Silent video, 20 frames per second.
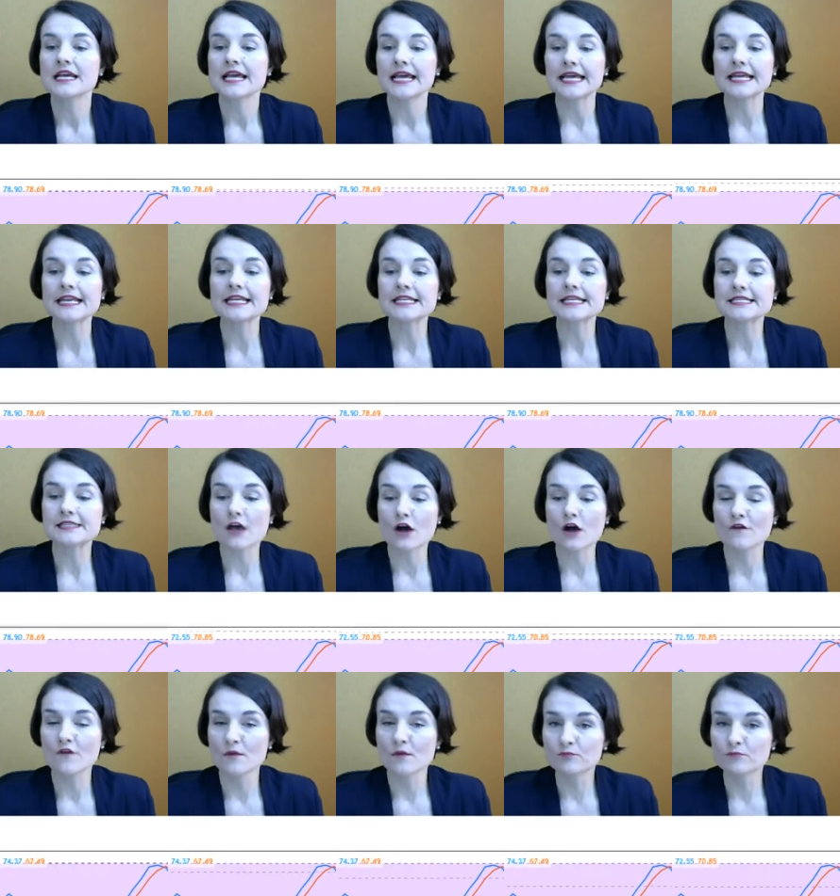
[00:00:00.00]
It is
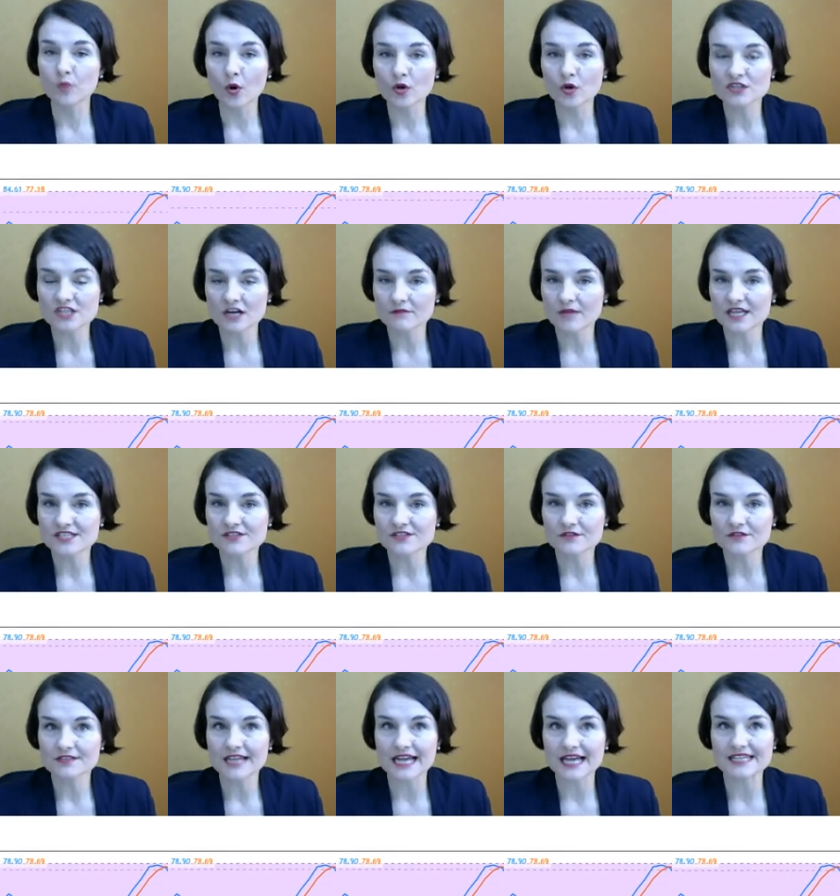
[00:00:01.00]
overbought on my
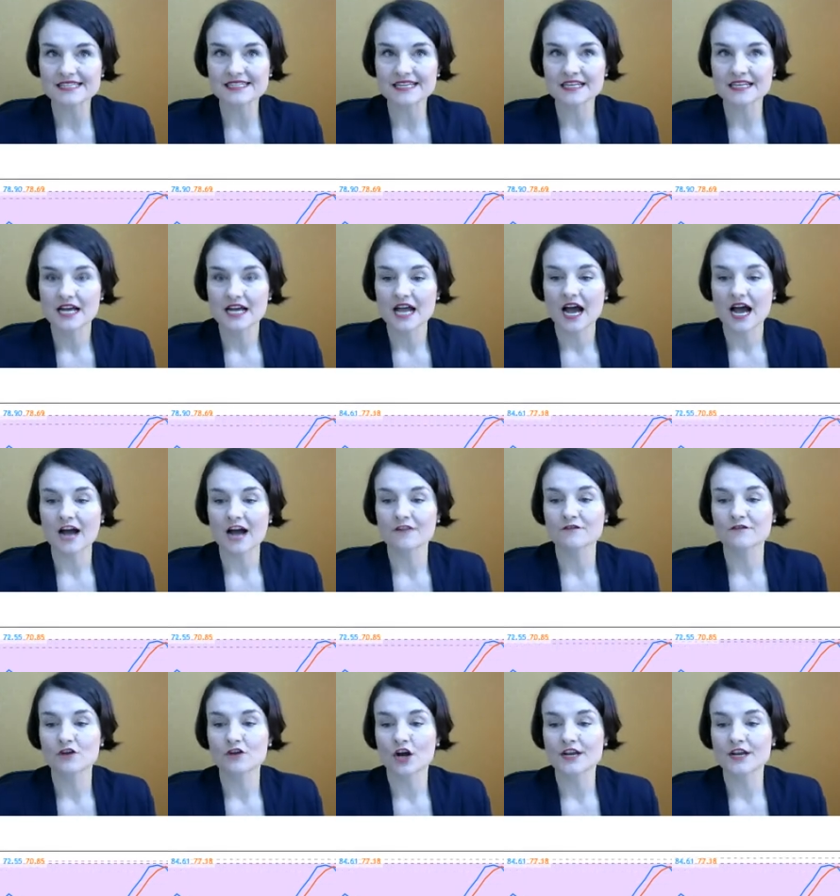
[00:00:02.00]
stochastic. I've
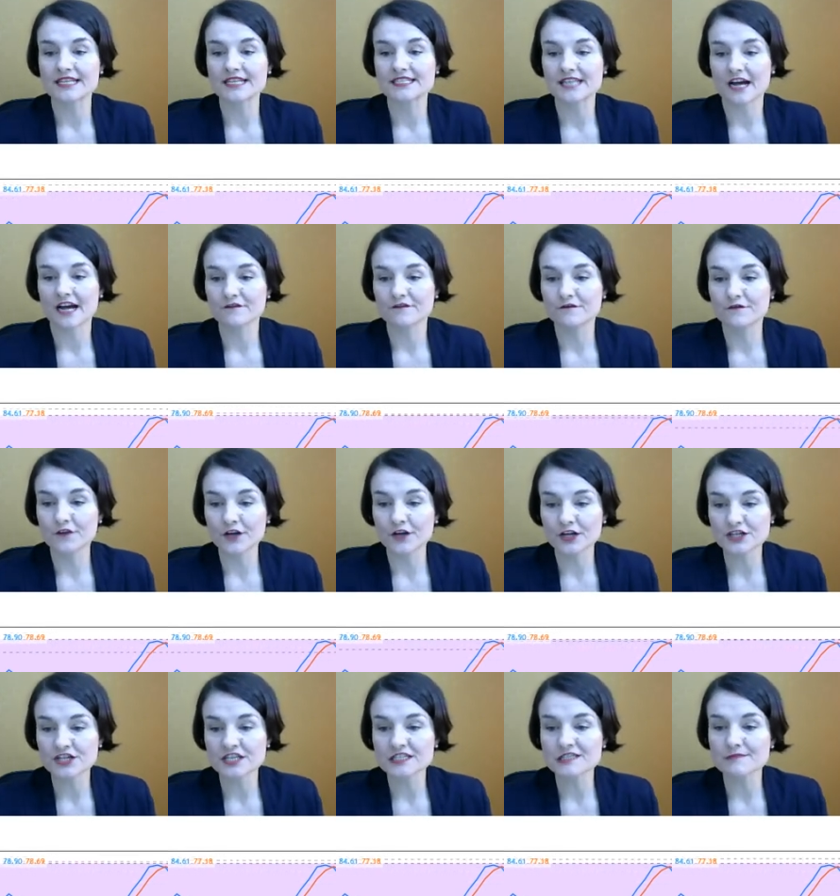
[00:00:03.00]
got a
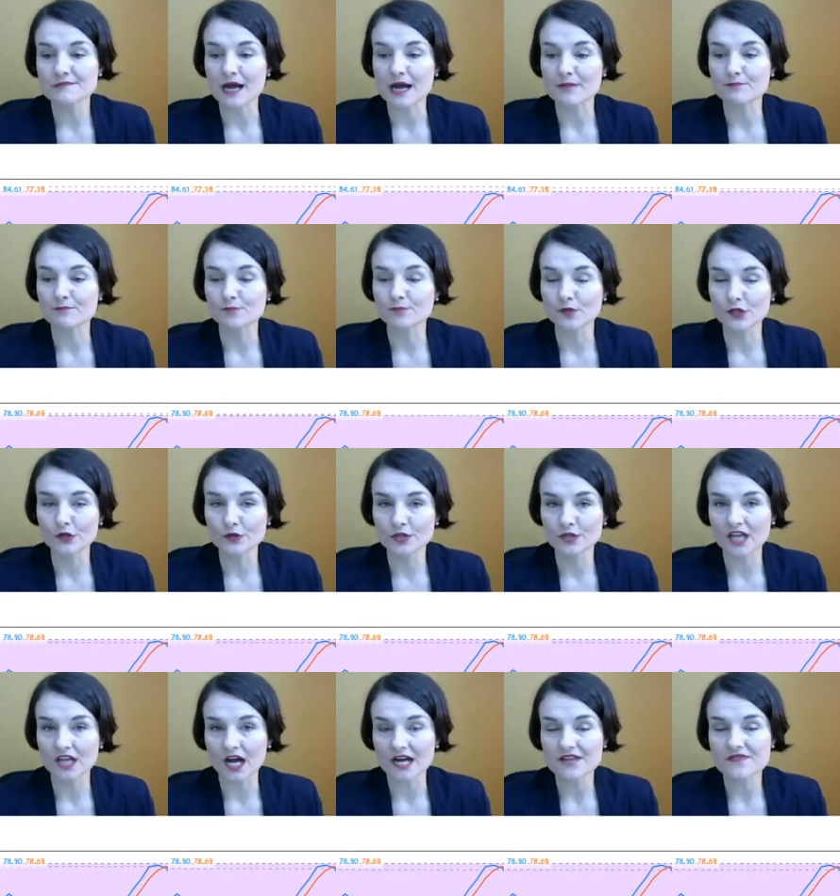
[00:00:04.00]
divergence, my blue
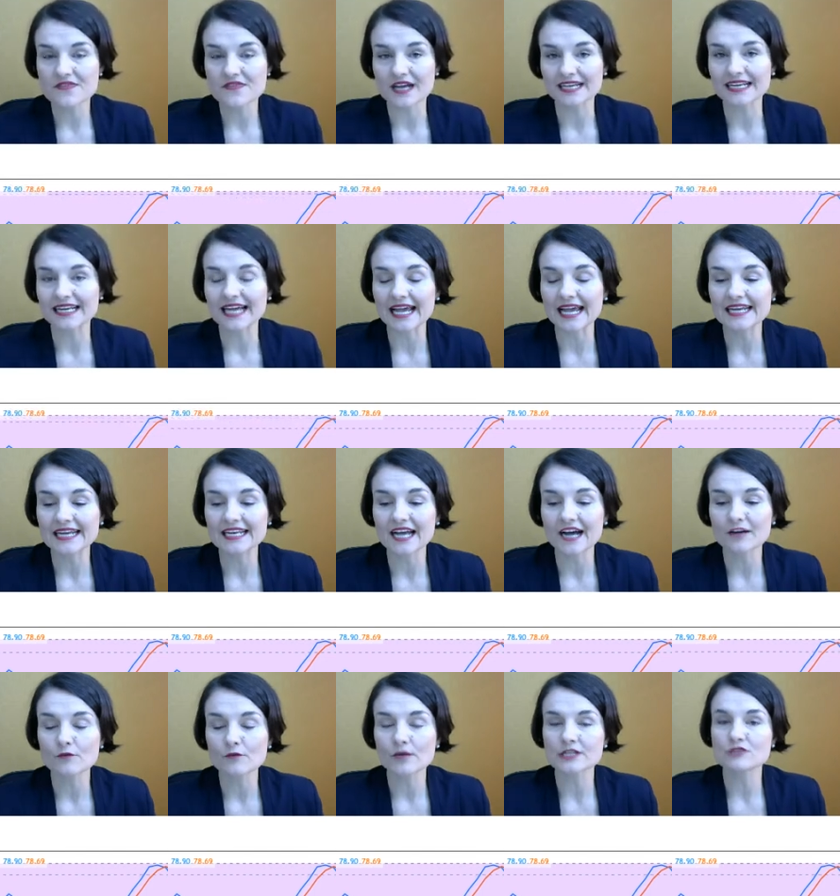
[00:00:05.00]
line, that K
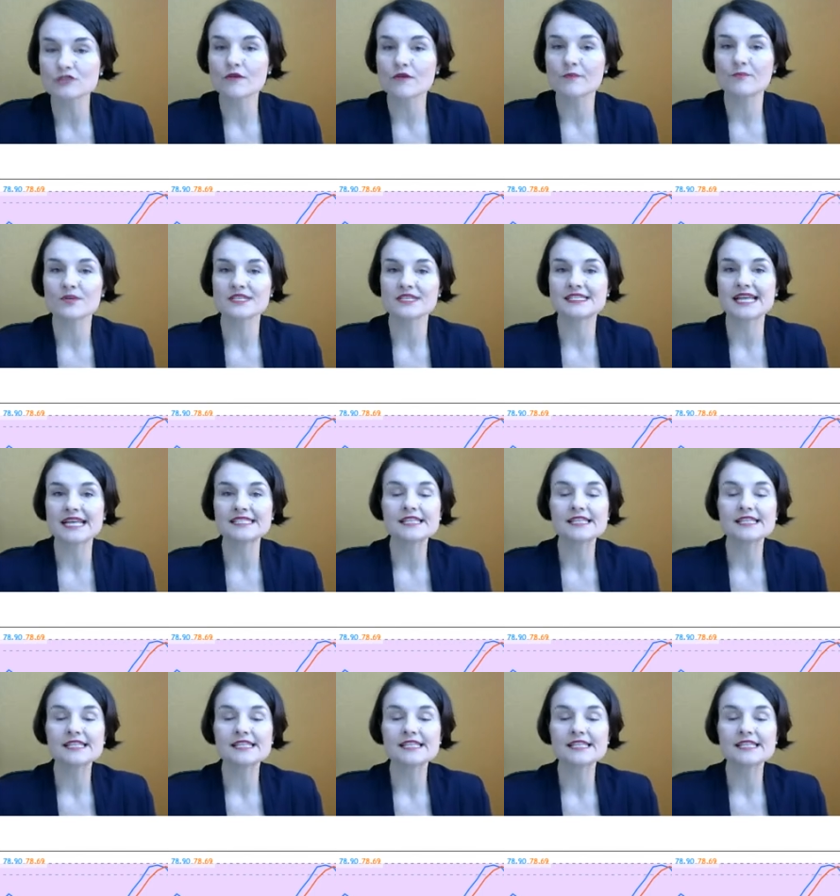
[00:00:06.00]
line, which represents